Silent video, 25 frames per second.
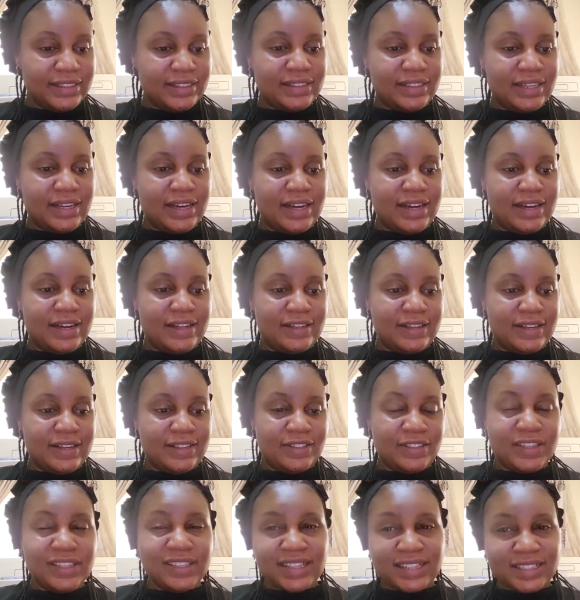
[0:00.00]
And I
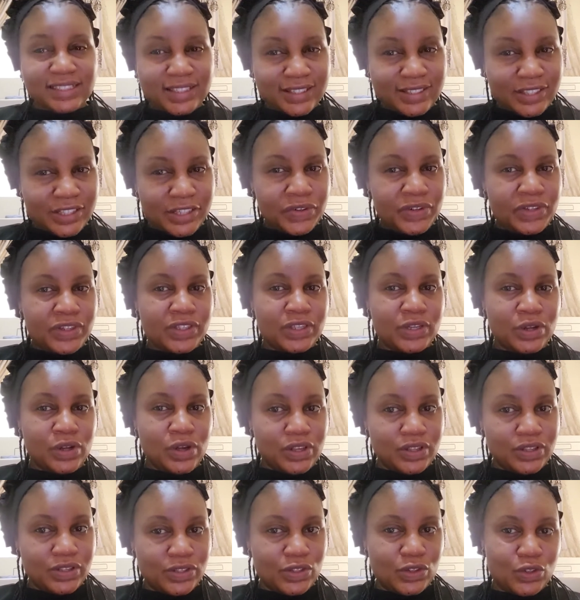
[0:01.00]
think that's a serious
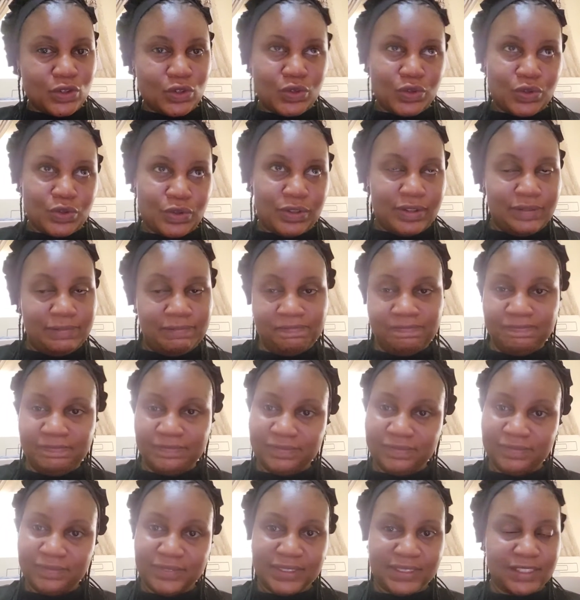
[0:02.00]
loss to
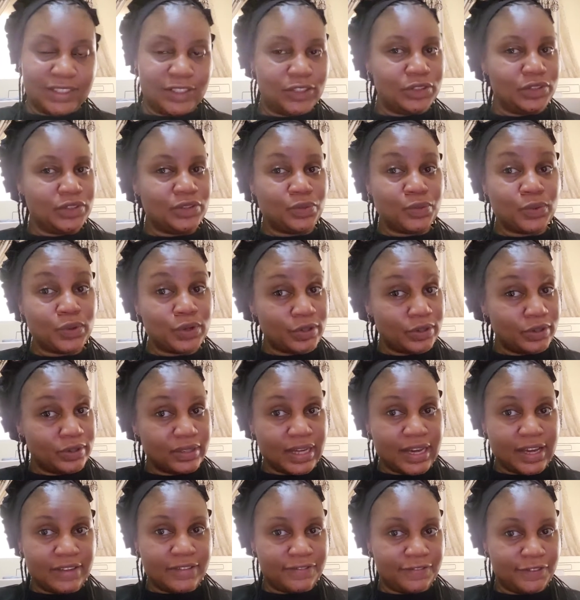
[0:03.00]
the world,
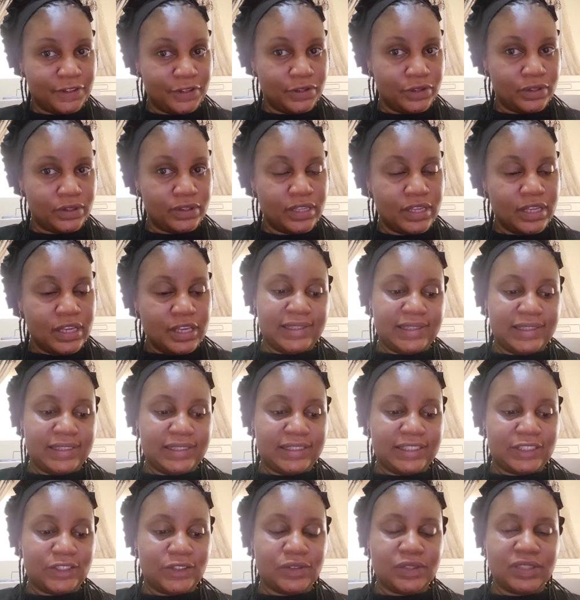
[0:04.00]
I feel.
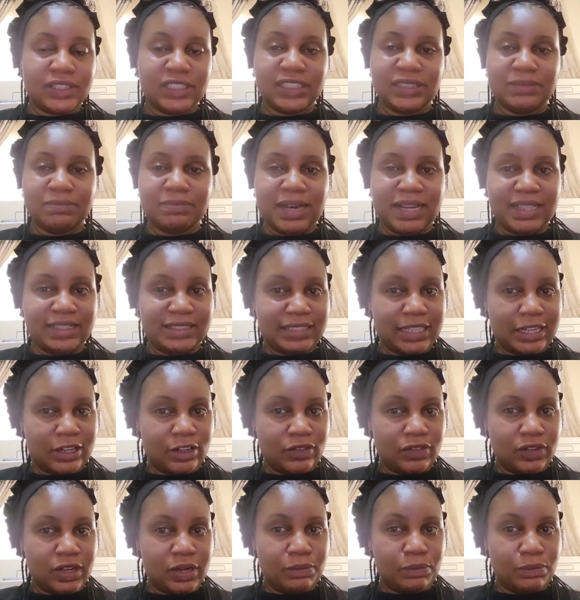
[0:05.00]
So this matter
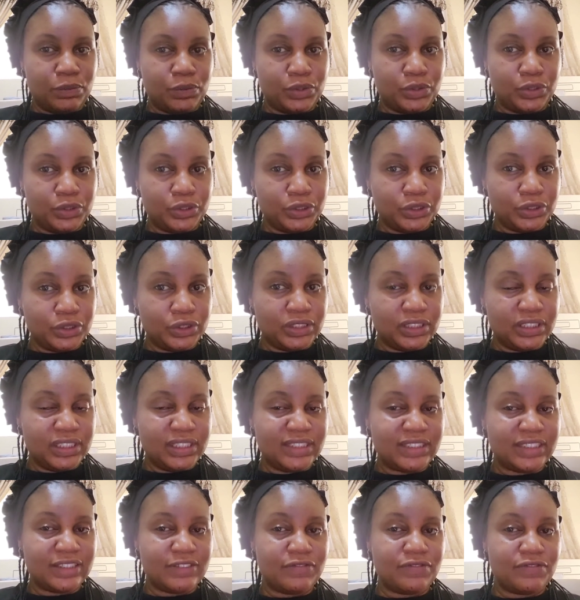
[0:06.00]
of abortion
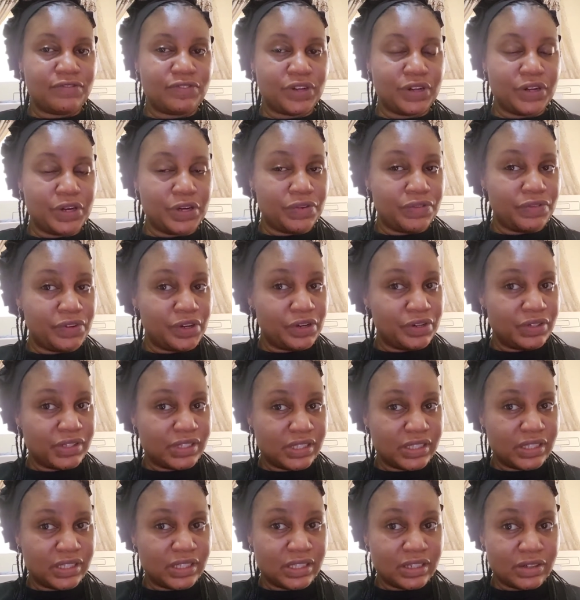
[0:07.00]
is a very, very
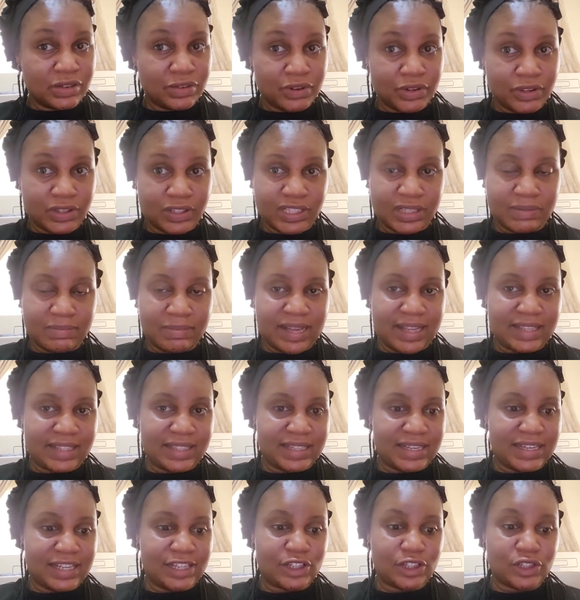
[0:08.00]
serious matter
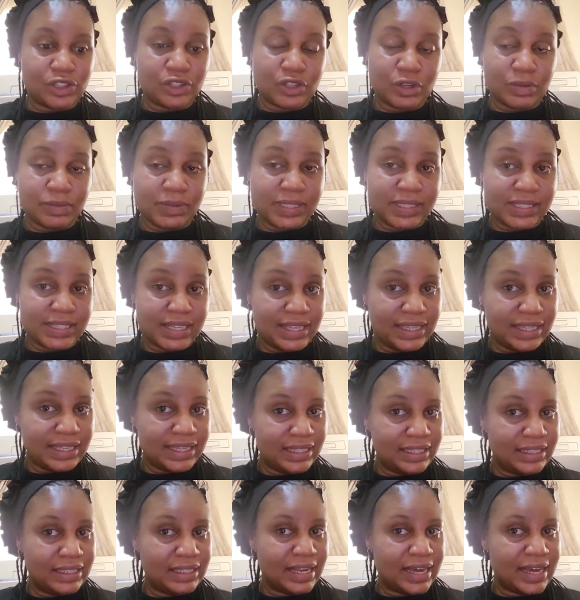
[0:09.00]
and should not be
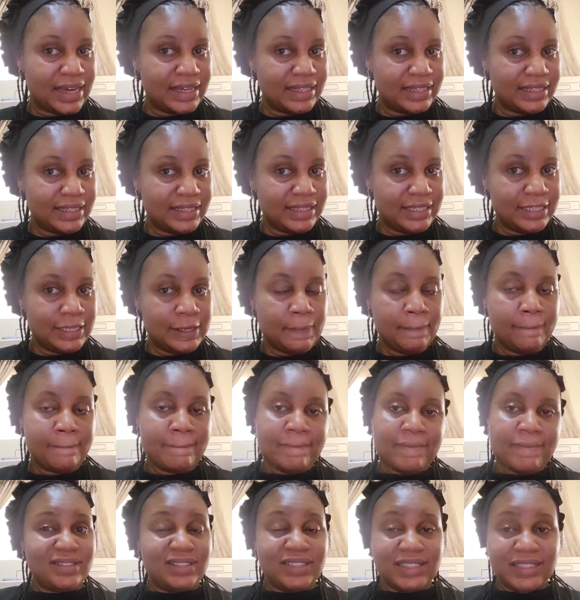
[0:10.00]
taken lightly.
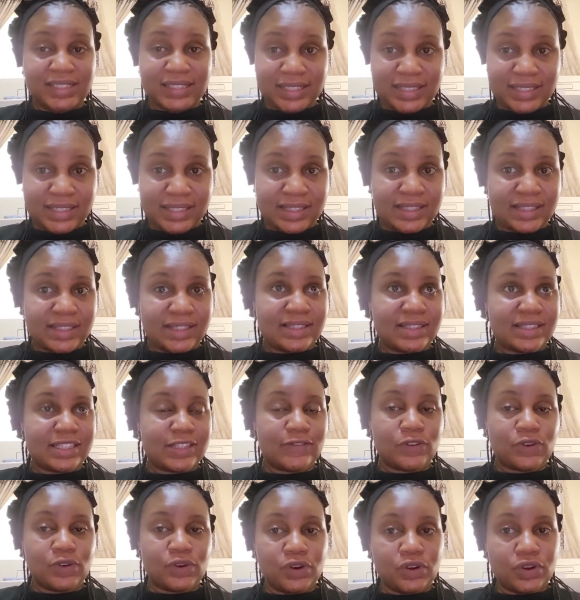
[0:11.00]
Ladies, this is
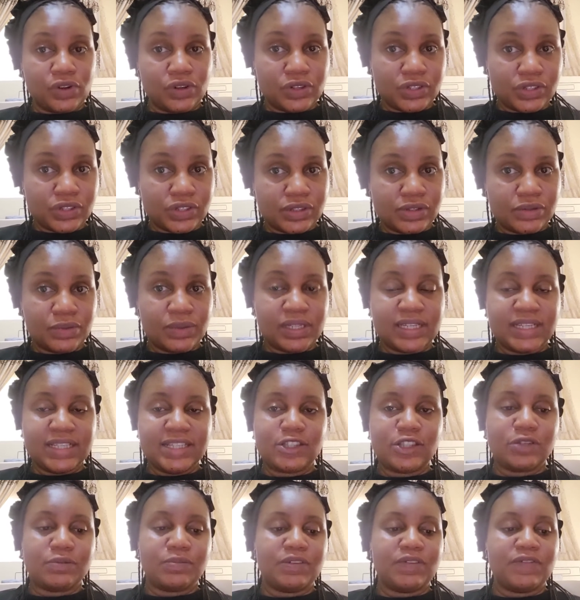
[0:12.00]
for us. We need
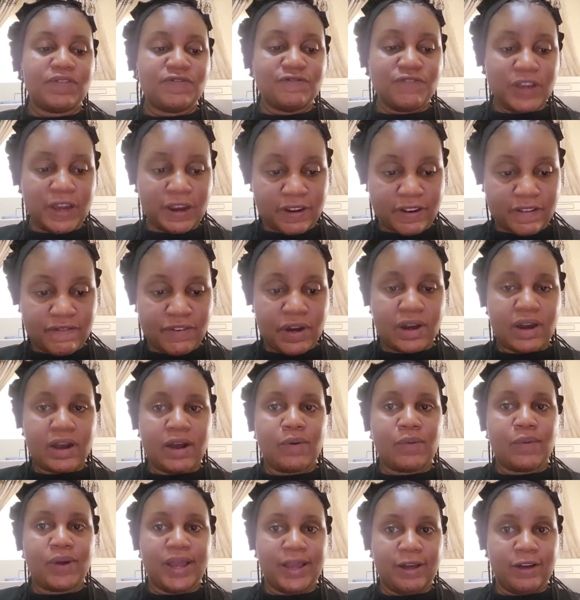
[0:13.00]
to be very, very
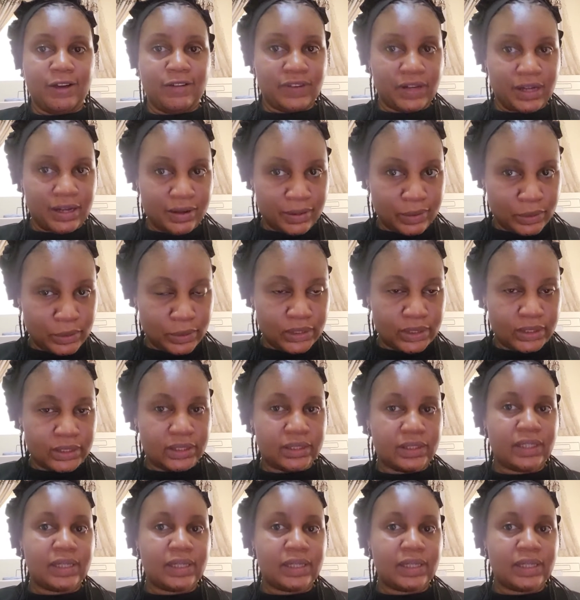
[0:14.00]
aware of our